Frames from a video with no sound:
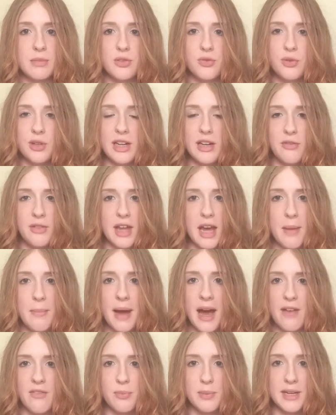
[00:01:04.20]
3 of them
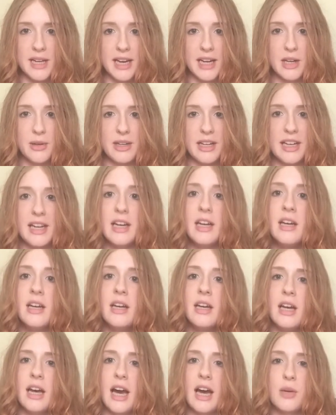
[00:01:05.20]
have a piano in it,
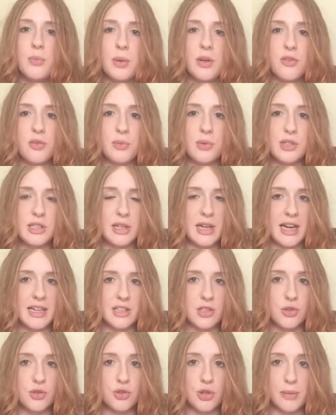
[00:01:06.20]
and one of them also has
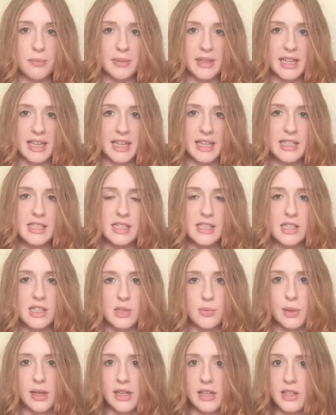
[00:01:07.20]
a drum kit, as
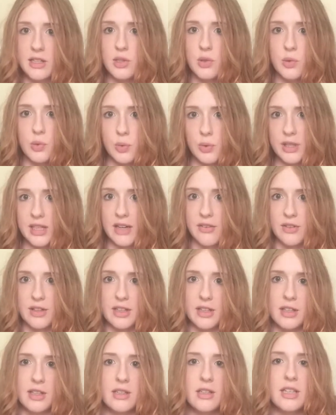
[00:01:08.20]
well as all the other
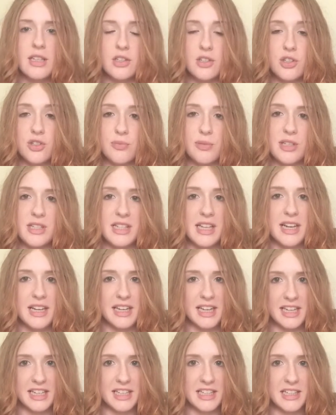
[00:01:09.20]
instruments that are
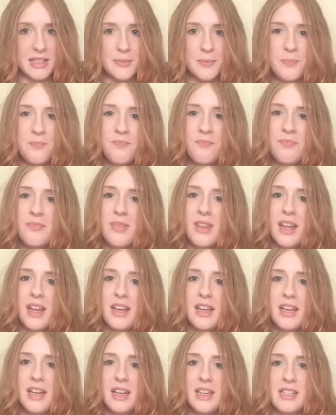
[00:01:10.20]
needed.
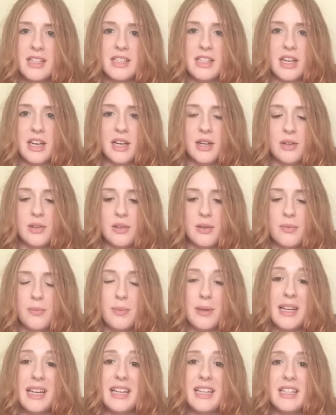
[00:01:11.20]
So
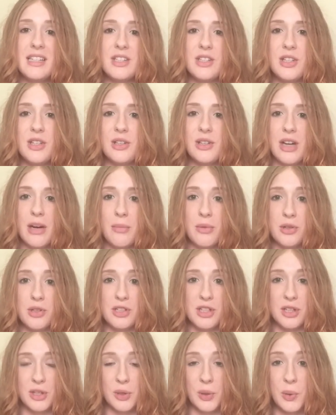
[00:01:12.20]
please do come onto
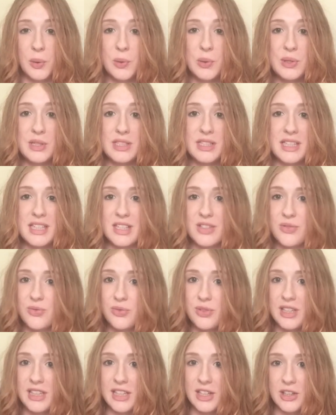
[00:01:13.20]
the course. It's a
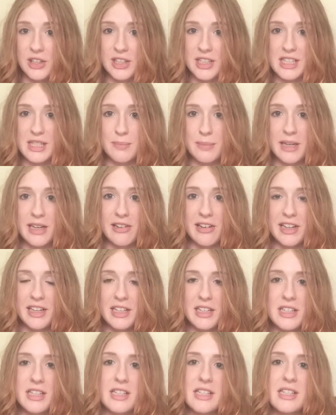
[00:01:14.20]
really good
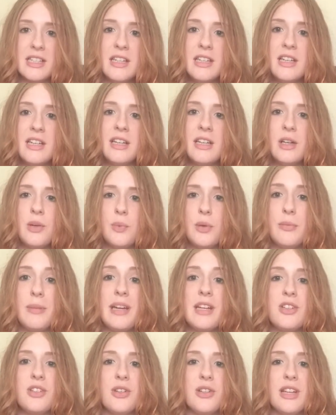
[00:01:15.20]
experience. We'll make
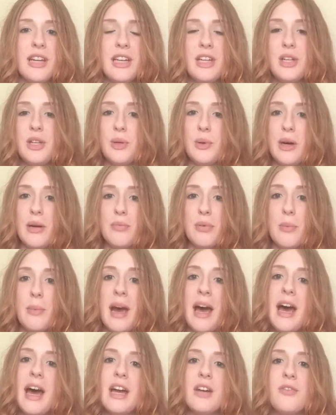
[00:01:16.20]
sure that you are
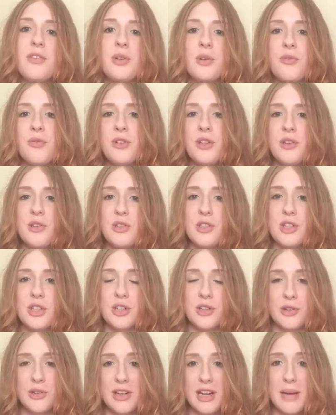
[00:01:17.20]
prepared for your future
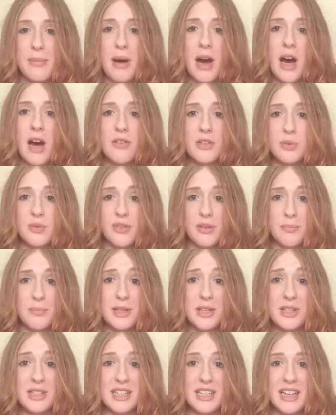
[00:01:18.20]
career paths within
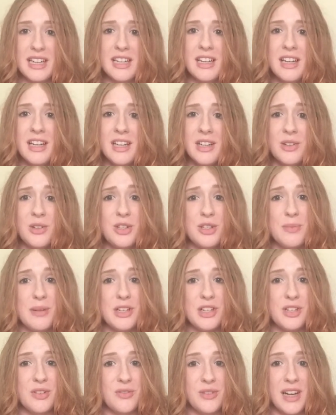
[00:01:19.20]
music, not to
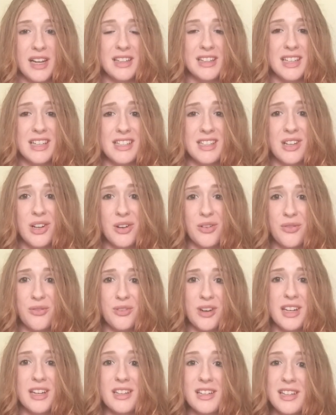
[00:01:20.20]
mention the fact that it's a lot of
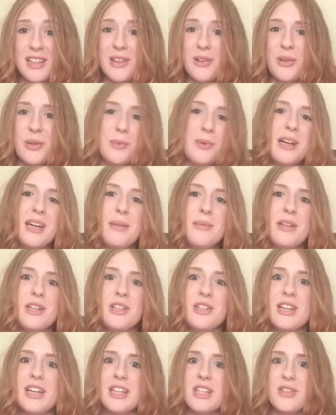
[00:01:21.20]
fun along the way because
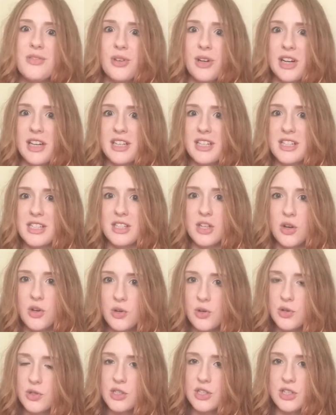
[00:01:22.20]
you get to write
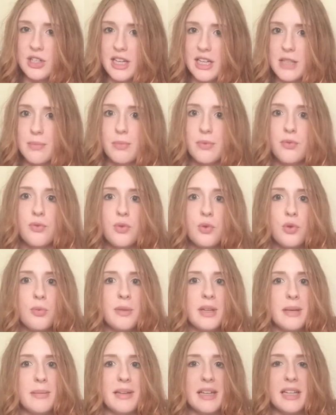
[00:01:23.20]
songs, you get to perform
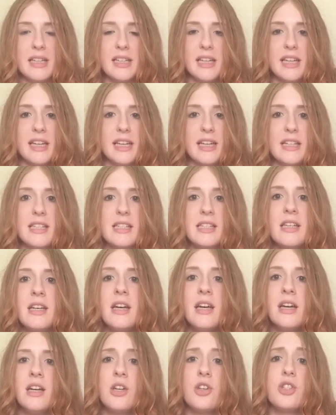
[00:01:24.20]
them in gigs.
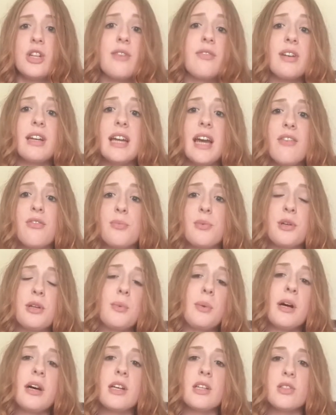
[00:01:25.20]
Generally, everybody
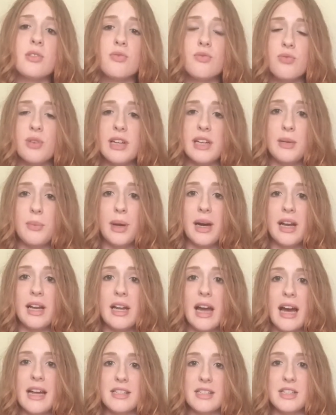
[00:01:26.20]
works really well
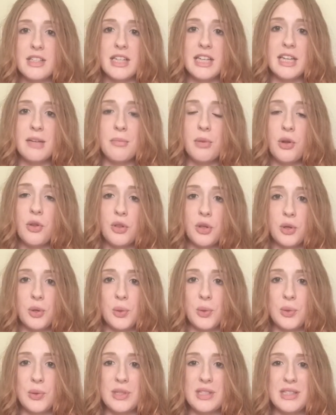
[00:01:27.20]
as a team on the
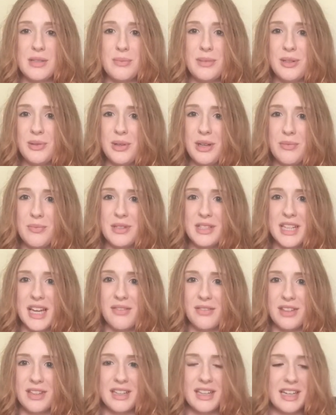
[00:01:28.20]
course and we all come
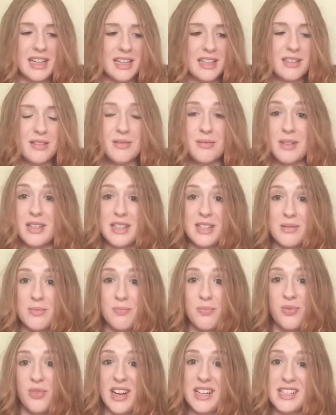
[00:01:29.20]
together and it's
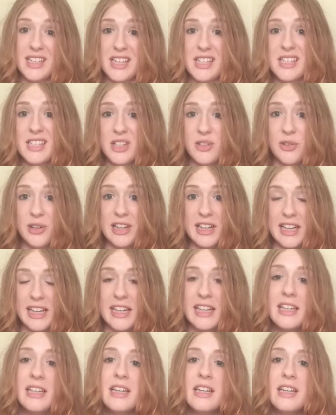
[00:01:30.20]
fantastic, really.